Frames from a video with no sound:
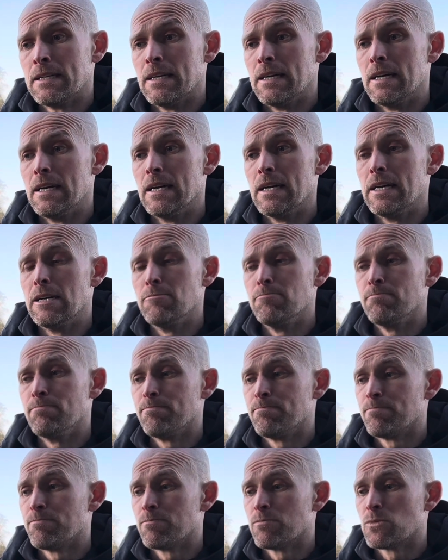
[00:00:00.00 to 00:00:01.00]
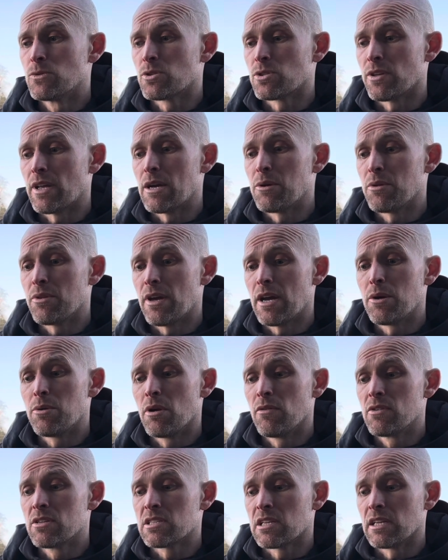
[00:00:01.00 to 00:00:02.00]
So they were
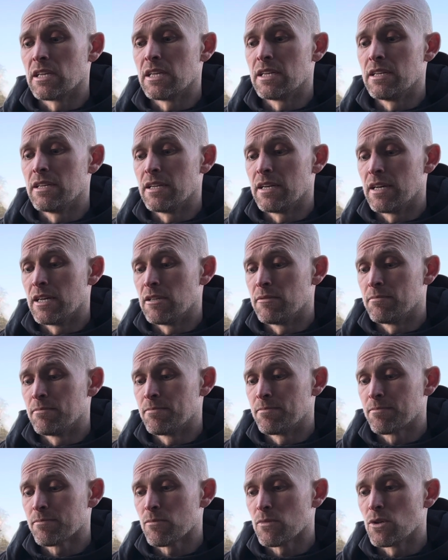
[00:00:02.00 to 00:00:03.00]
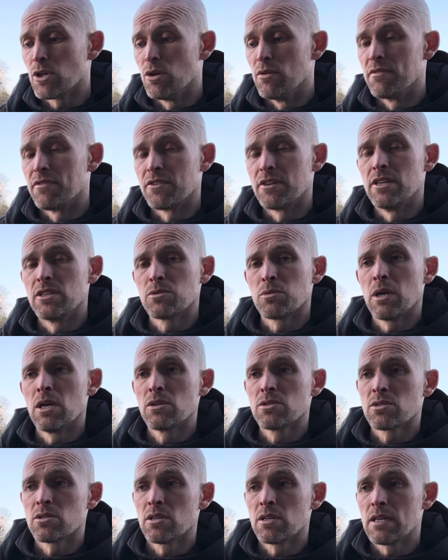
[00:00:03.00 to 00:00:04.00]
obviously up for it as well.
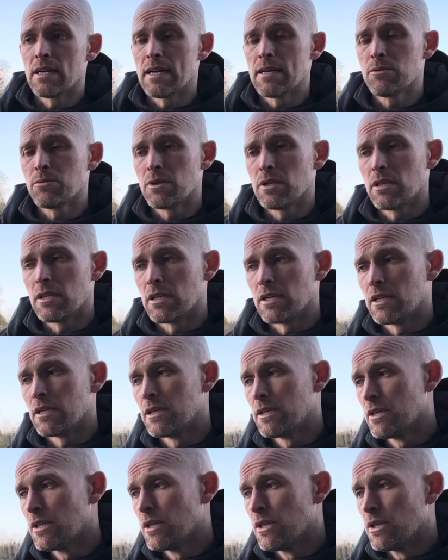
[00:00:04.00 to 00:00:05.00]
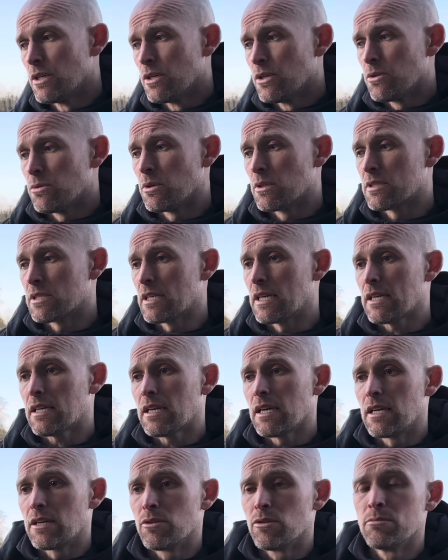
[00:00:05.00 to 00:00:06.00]
So yeah, we'll take
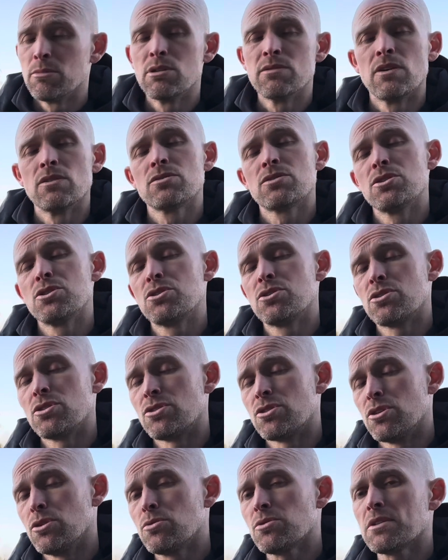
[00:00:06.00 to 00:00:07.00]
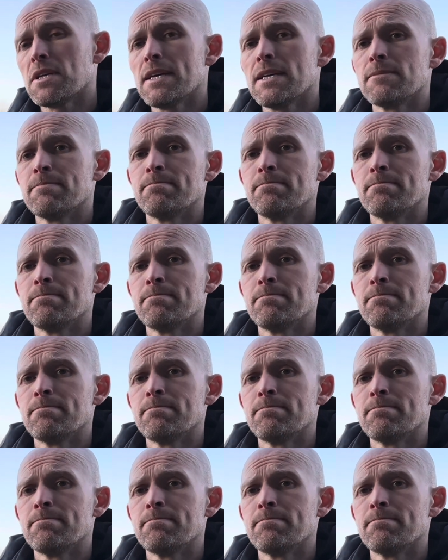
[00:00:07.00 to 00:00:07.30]
it and we'll move on to Tuesday.